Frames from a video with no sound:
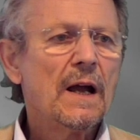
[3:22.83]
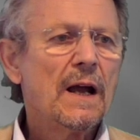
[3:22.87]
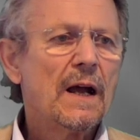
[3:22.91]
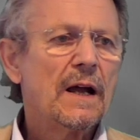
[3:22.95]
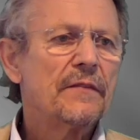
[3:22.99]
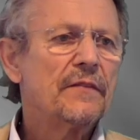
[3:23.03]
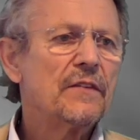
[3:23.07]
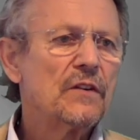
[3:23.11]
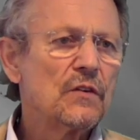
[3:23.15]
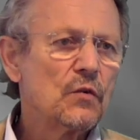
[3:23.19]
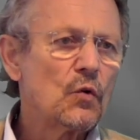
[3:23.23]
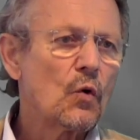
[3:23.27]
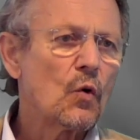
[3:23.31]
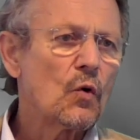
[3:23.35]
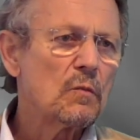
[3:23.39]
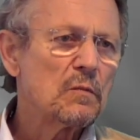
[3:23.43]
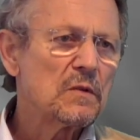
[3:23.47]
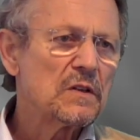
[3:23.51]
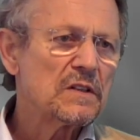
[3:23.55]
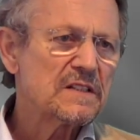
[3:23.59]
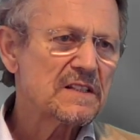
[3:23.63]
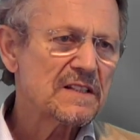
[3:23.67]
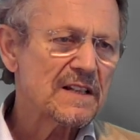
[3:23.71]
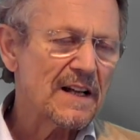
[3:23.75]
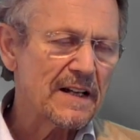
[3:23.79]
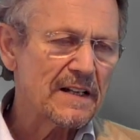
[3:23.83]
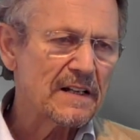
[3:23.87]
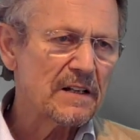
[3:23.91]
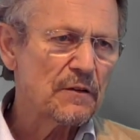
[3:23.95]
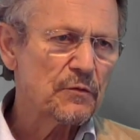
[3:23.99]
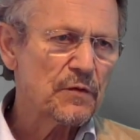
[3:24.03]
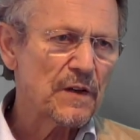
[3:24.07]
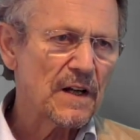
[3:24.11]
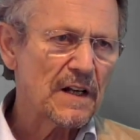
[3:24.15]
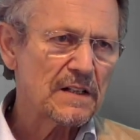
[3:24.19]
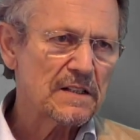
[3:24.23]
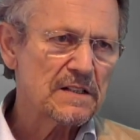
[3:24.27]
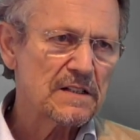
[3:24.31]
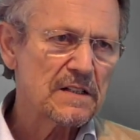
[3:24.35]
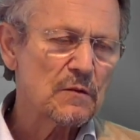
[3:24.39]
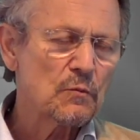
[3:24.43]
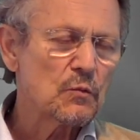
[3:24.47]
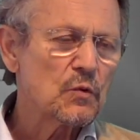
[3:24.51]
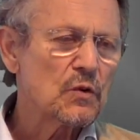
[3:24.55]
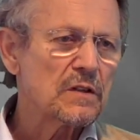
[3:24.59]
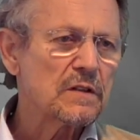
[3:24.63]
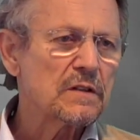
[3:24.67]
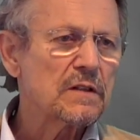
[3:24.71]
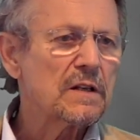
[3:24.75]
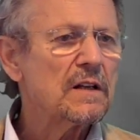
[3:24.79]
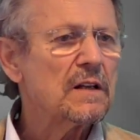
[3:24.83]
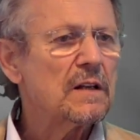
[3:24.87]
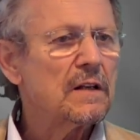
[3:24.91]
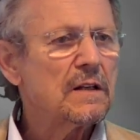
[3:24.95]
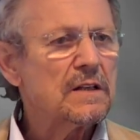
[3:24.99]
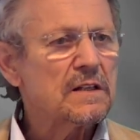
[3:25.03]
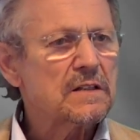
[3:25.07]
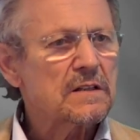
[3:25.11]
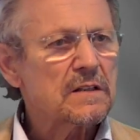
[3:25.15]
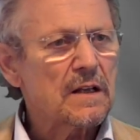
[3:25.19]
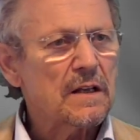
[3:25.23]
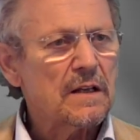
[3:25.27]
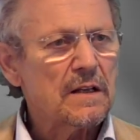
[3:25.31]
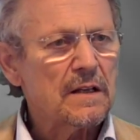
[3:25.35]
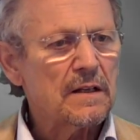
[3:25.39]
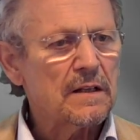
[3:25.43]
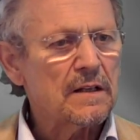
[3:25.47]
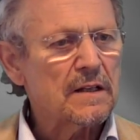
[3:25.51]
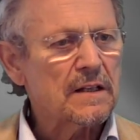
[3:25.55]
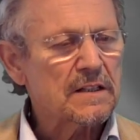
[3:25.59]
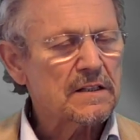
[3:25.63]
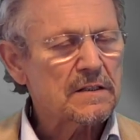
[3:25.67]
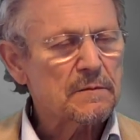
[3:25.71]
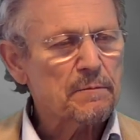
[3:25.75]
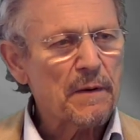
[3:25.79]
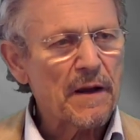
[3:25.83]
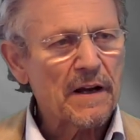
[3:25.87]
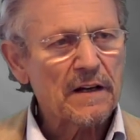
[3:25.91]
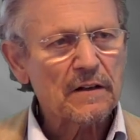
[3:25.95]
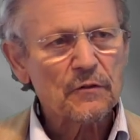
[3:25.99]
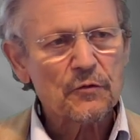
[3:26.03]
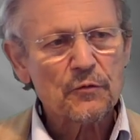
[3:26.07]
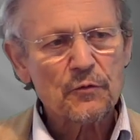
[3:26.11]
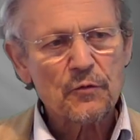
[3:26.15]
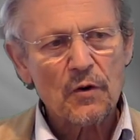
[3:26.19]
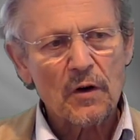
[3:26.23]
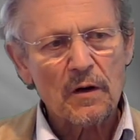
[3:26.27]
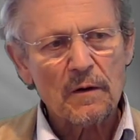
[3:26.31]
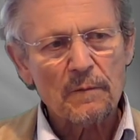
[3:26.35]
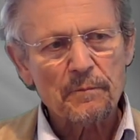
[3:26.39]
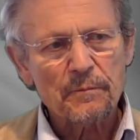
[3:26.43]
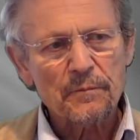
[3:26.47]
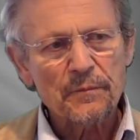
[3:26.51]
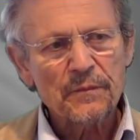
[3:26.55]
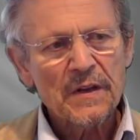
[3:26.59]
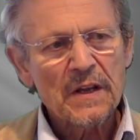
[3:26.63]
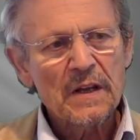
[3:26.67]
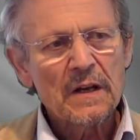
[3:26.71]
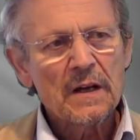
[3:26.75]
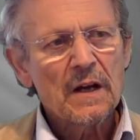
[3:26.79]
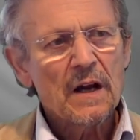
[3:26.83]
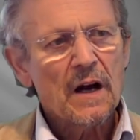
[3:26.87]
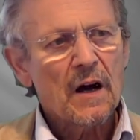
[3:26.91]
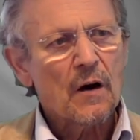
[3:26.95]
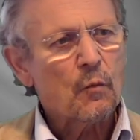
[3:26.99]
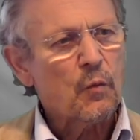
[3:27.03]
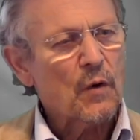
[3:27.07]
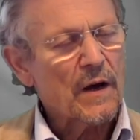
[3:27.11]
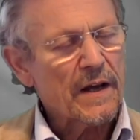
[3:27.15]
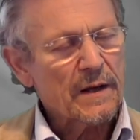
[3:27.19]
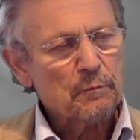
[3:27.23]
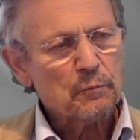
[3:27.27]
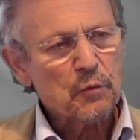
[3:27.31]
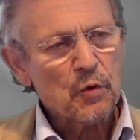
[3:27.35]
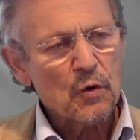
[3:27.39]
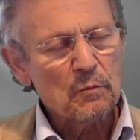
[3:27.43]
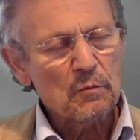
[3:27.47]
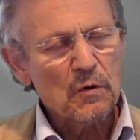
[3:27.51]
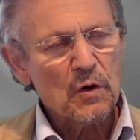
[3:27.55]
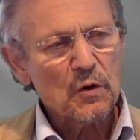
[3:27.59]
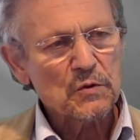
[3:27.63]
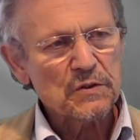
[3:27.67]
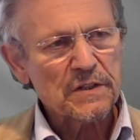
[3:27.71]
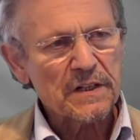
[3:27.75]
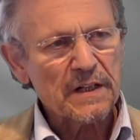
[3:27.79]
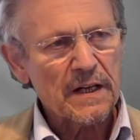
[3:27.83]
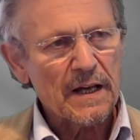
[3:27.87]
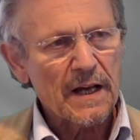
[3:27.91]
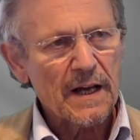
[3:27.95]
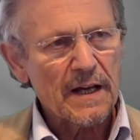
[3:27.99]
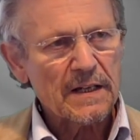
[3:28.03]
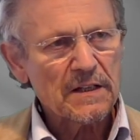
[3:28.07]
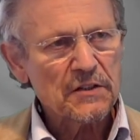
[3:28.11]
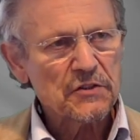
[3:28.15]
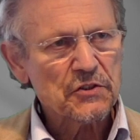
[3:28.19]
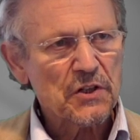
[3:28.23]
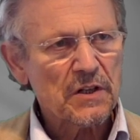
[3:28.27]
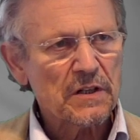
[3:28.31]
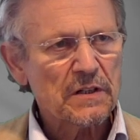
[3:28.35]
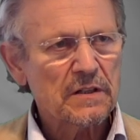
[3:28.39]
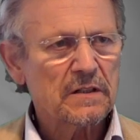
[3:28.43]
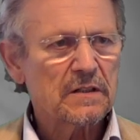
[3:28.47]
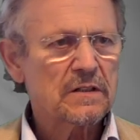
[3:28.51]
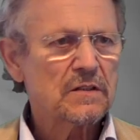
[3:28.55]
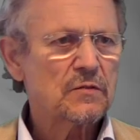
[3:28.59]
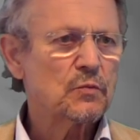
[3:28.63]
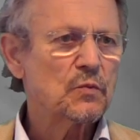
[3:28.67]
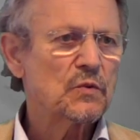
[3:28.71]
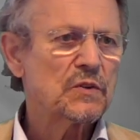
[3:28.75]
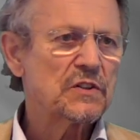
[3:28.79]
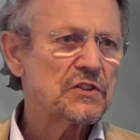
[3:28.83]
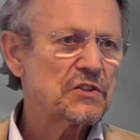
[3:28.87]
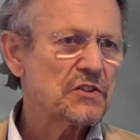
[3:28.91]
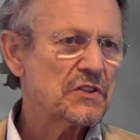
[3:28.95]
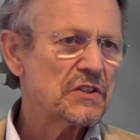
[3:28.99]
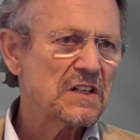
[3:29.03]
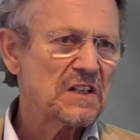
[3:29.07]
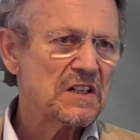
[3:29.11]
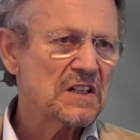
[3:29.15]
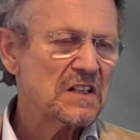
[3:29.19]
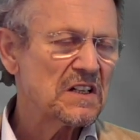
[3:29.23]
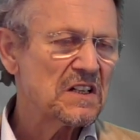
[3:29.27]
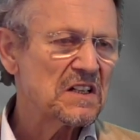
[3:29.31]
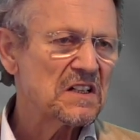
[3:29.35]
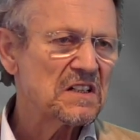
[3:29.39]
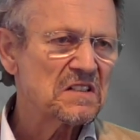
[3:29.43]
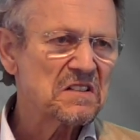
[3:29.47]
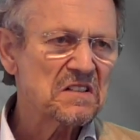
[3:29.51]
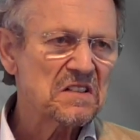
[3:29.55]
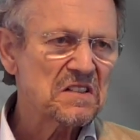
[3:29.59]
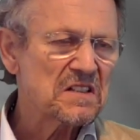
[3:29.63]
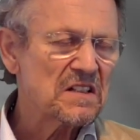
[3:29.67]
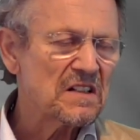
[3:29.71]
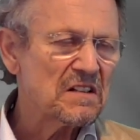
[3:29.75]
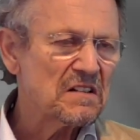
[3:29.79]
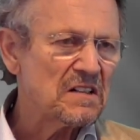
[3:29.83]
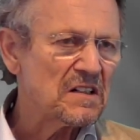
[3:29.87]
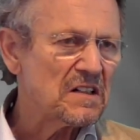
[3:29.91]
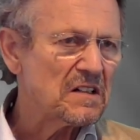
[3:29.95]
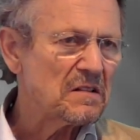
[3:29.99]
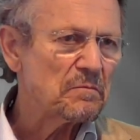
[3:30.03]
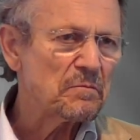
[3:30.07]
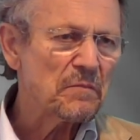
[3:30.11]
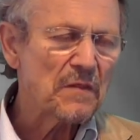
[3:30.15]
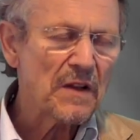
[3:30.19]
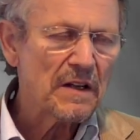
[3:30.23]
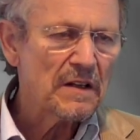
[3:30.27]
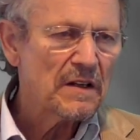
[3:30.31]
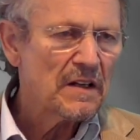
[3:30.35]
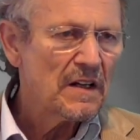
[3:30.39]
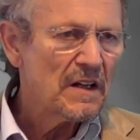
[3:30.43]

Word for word: and the normal side effects you would is, uh, expect from a wake promoting agent, which is um,